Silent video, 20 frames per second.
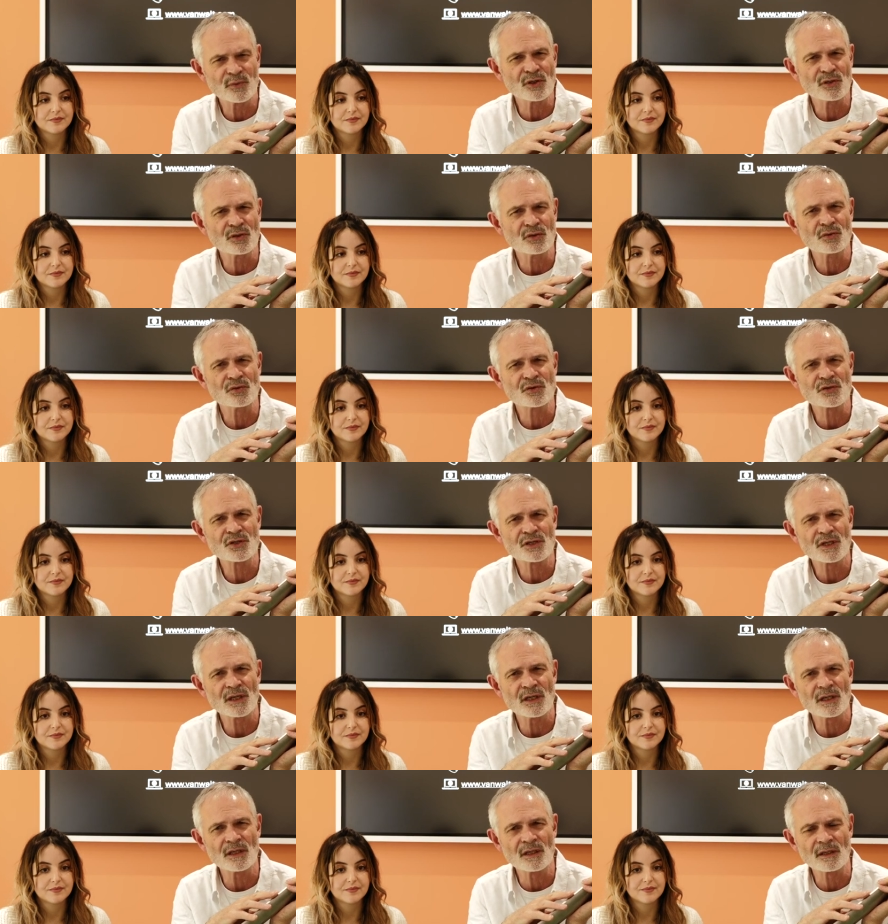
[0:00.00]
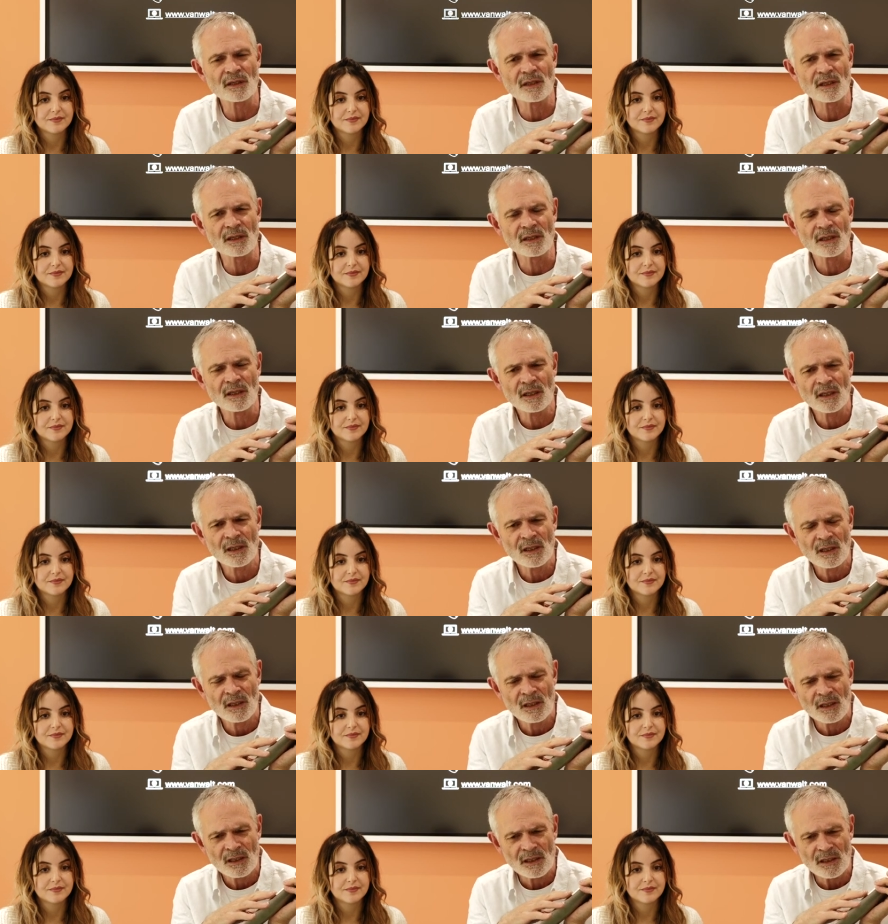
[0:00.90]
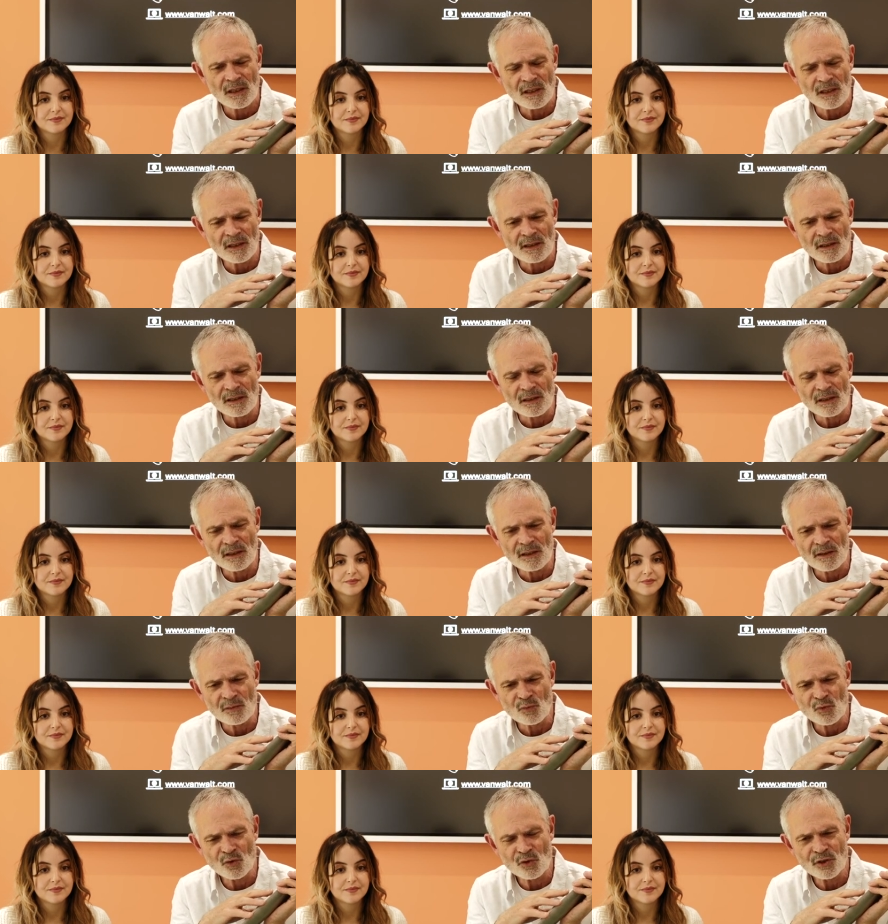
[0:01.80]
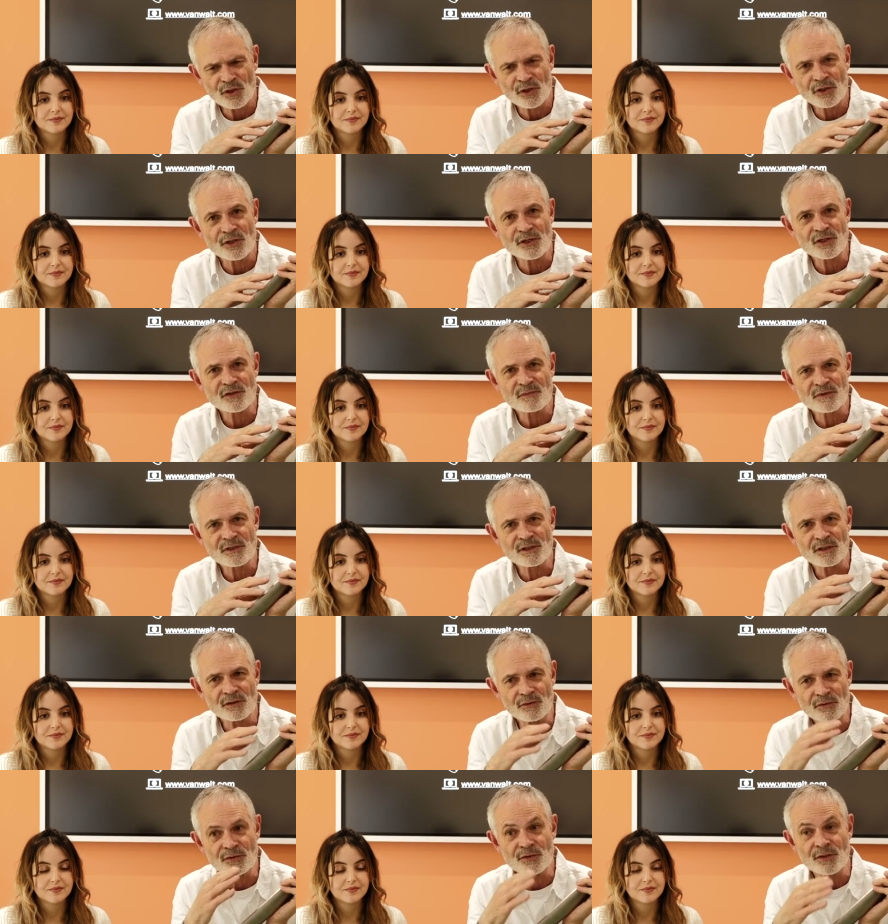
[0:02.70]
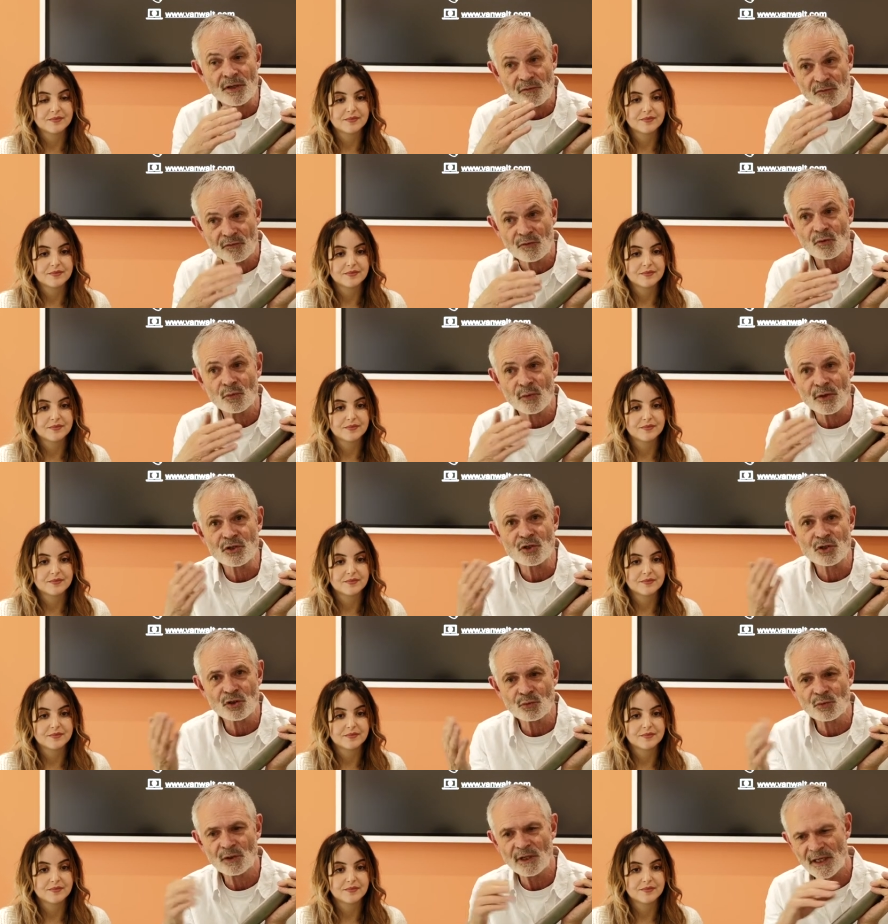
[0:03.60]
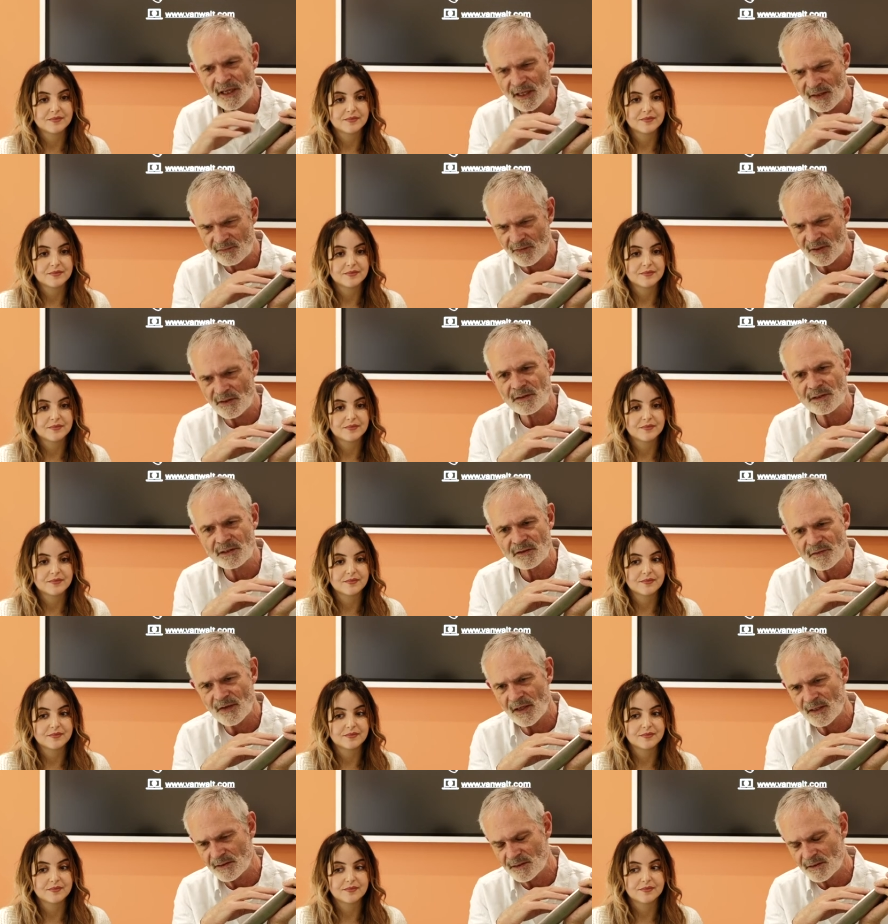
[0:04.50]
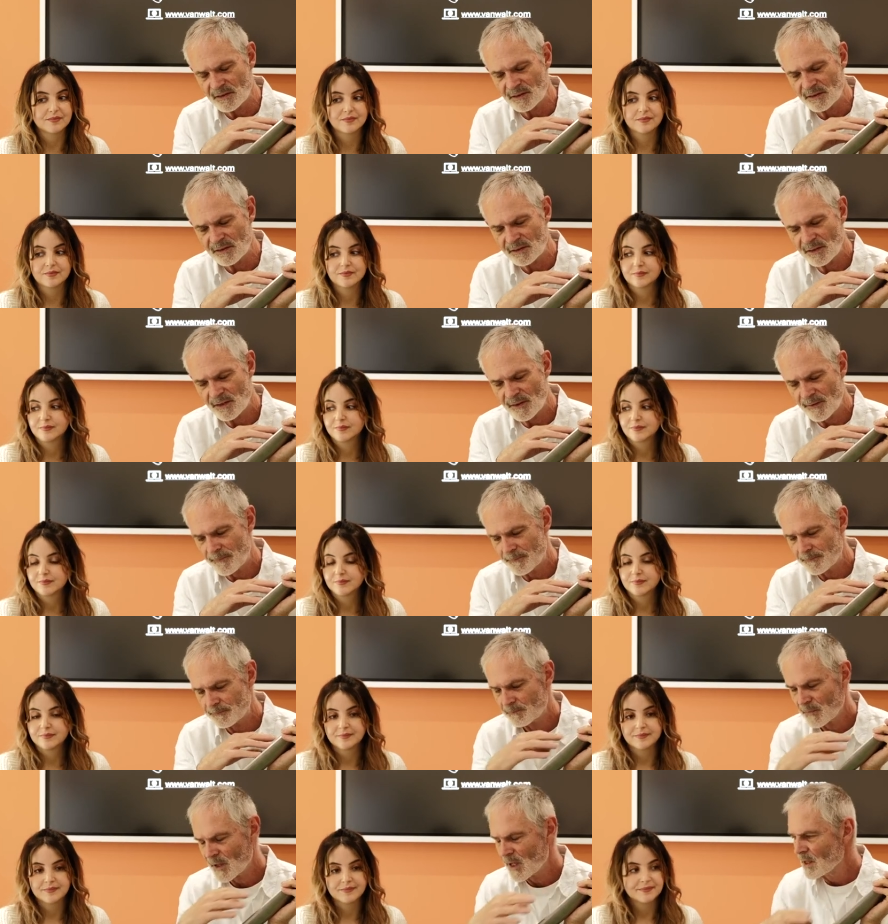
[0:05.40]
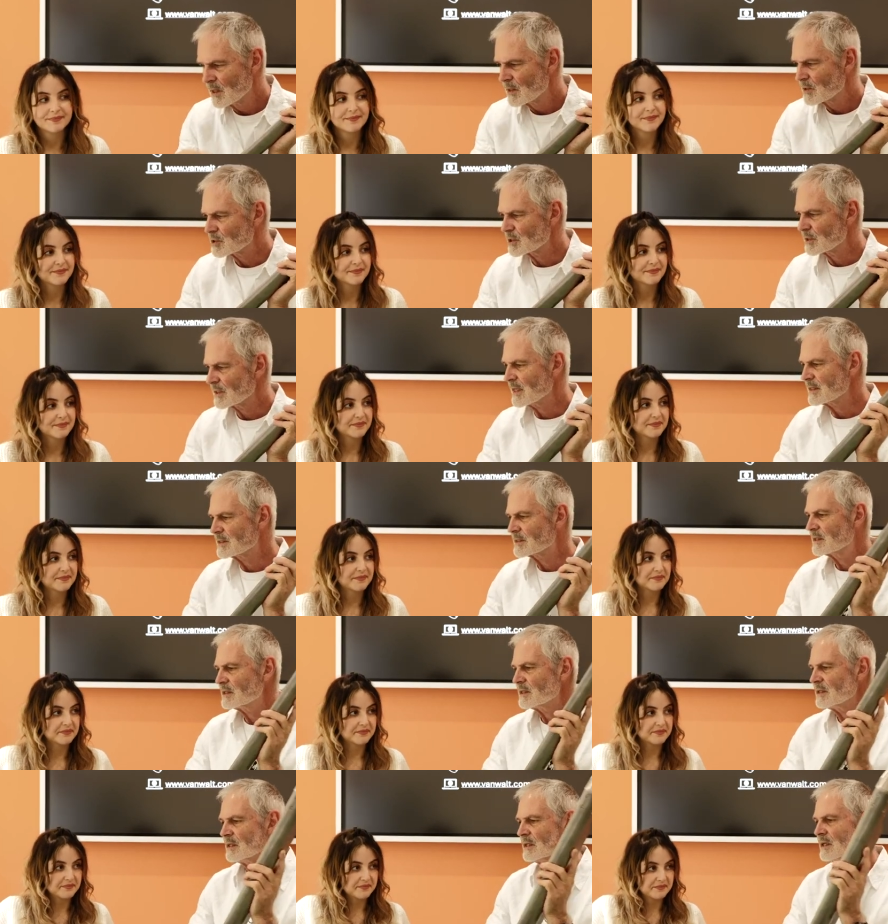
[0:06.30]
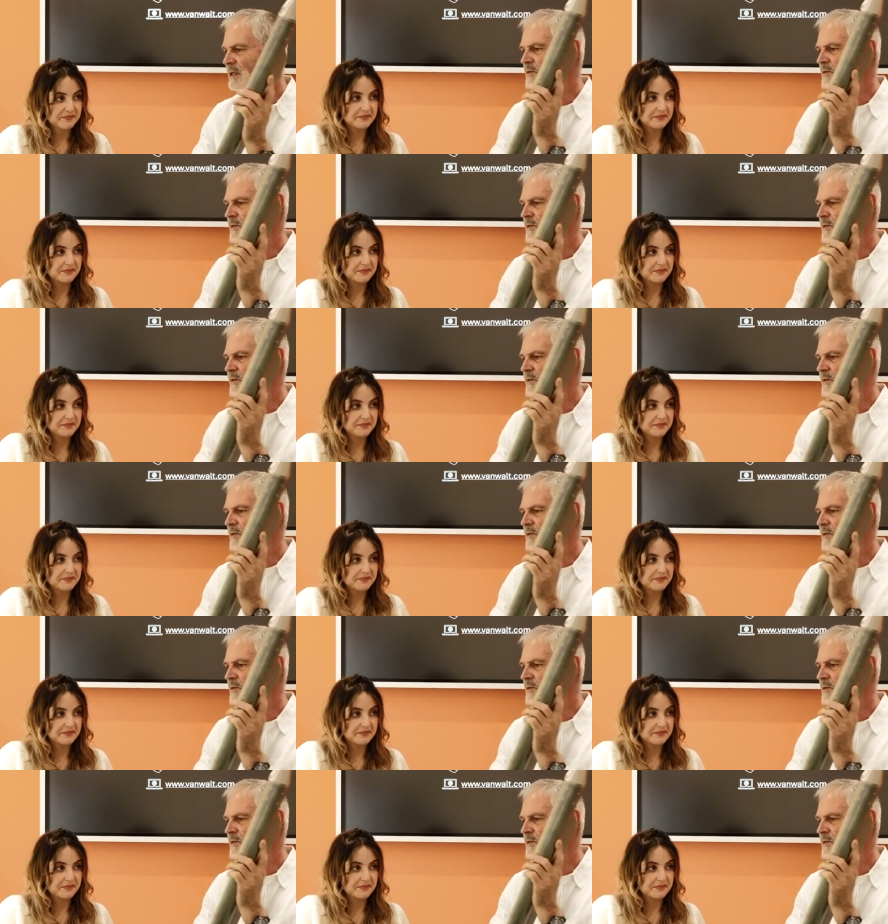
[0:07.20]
Speaker 1: be used in, in, in more cohesive materials for which you will have other devices. So that's the